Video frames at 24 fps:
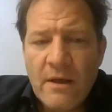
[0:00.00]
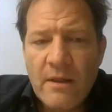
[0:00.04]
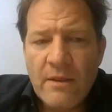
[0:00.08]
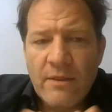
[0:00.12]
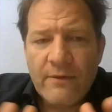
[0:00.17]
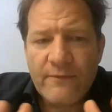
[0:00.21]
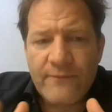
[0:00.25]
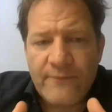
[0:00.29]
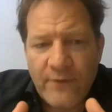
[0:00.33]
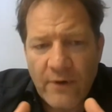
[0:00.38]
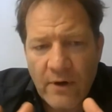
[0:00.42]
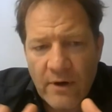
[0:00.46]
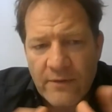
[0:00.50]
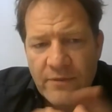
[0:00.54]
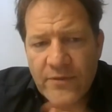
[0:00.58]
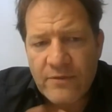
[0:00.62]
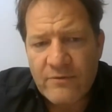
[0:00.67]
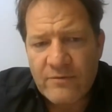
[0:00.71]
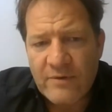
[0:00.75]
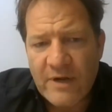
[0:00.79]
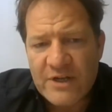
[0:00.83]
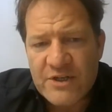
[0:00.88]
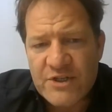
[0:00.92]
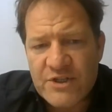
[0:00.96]
The fourth
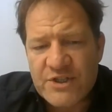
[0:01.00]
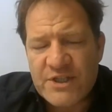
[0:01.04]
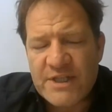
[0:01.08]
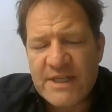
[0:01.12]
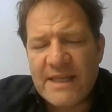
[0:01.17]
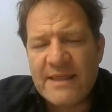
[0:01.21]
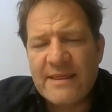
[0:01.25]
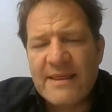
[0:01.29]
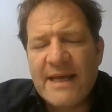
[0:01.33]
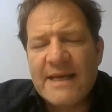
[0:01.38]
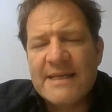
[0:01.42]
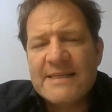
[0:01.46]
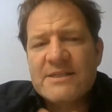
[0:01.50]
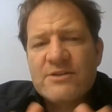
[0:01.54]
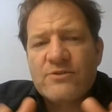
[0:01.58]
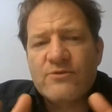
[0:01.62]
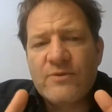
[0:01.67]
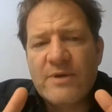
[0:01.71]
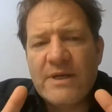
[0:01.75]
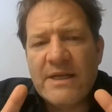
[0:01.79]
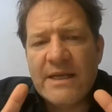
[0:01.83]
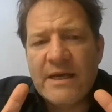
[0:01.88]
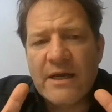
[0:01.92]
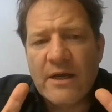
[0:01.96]
strategy, and that's
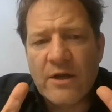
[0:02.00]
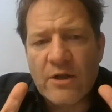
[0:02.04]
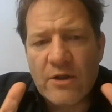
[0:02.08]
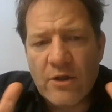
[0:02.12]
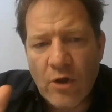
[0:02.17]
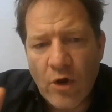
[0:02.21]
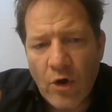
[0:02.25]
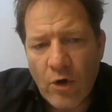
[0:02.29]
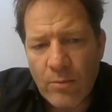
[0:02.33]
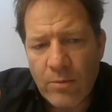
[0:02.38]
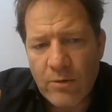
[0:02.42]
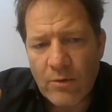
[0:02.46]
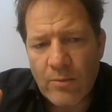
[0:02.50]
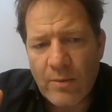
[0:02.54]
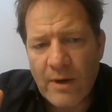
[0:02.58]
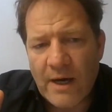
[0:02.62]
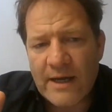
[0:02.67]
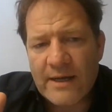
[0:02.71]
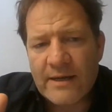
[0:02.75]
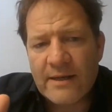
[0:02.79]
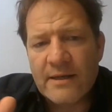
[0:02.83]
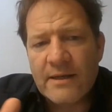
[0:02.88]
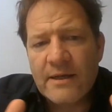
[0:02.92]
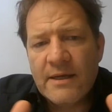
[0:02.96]
really a global one,
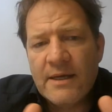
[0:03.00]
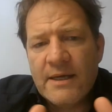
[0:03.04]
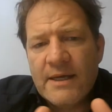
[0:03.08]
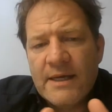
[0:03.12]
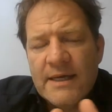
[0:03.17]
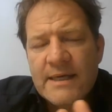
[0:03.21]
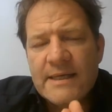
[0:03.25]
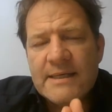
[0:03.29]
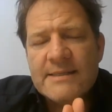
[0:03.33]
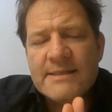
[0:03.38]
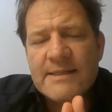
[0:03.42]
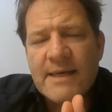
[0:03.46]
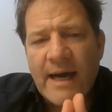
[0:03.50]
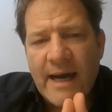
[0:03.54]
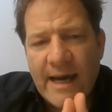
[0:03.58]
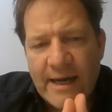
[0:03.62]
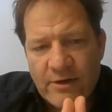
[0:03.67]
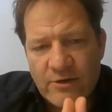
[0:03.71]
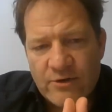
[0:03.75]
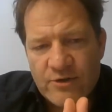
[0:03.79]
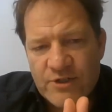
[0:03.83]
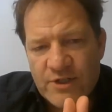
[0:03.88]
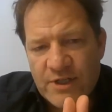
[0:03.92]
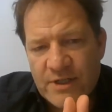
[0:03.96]
is
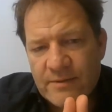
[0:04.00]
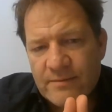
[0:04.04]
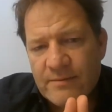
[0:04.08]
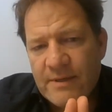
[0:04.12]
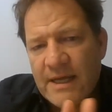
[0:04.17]
hydrogen.